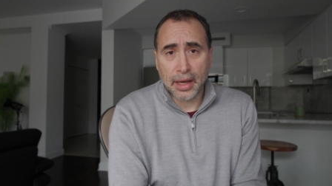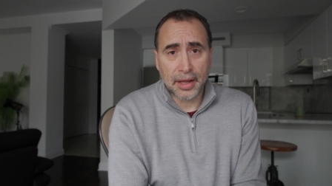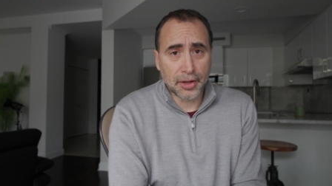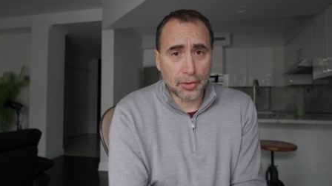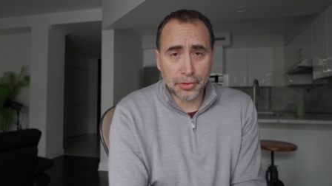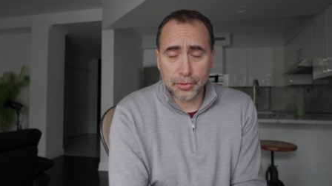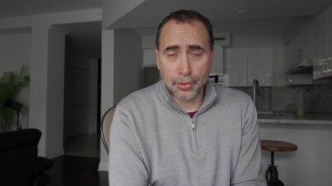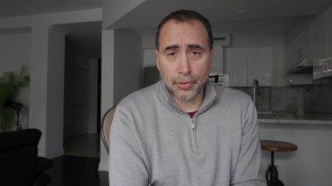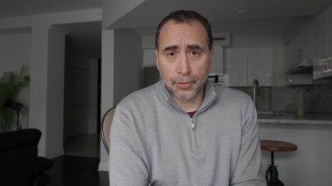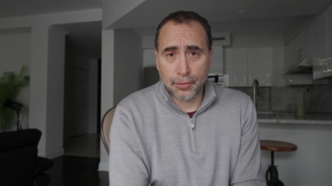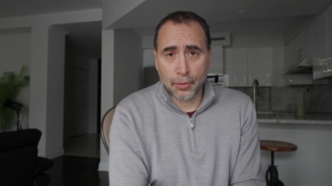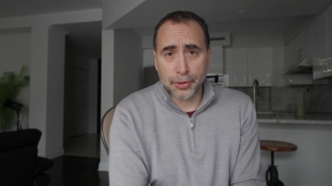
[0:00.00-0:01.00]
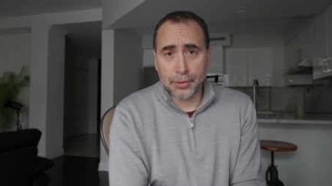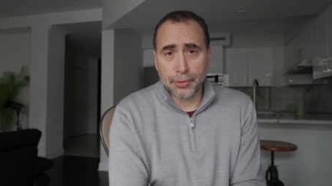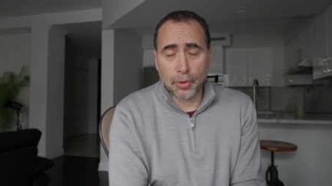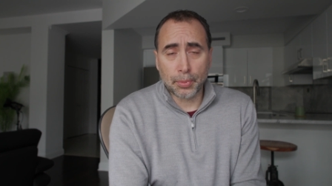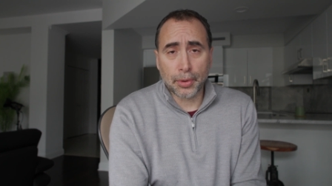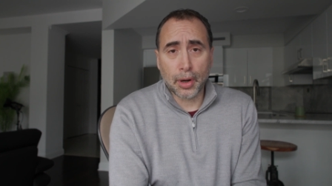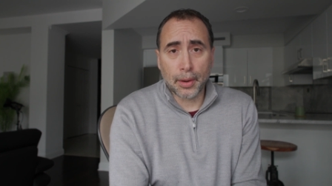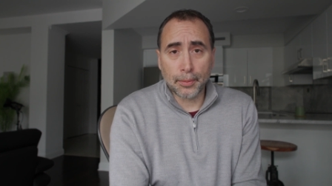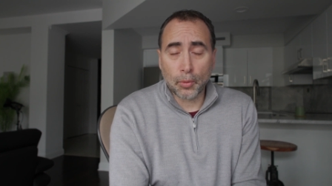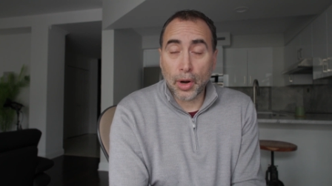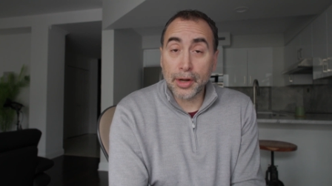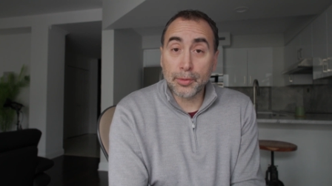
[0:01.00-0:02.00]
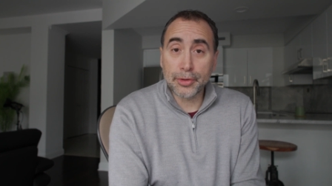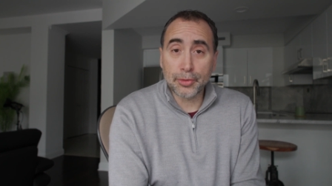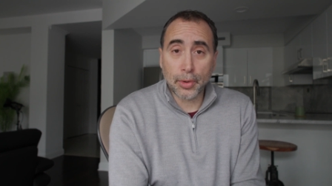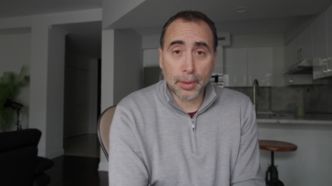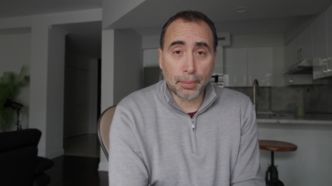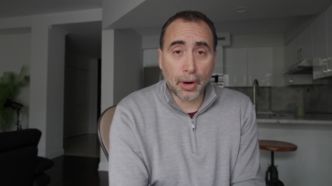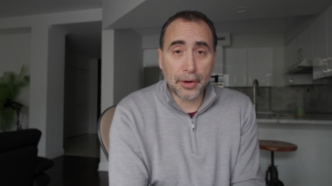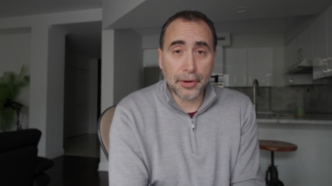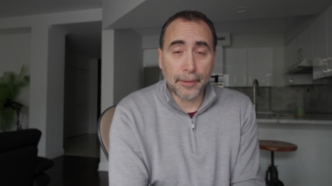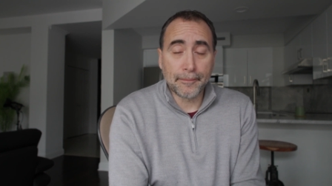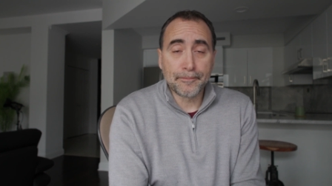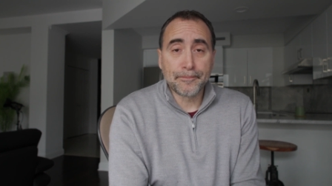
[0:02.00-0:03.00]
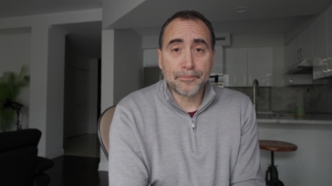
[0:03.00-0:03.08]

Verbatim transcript: and they'll do it for you, no problem. Why would you want to partner?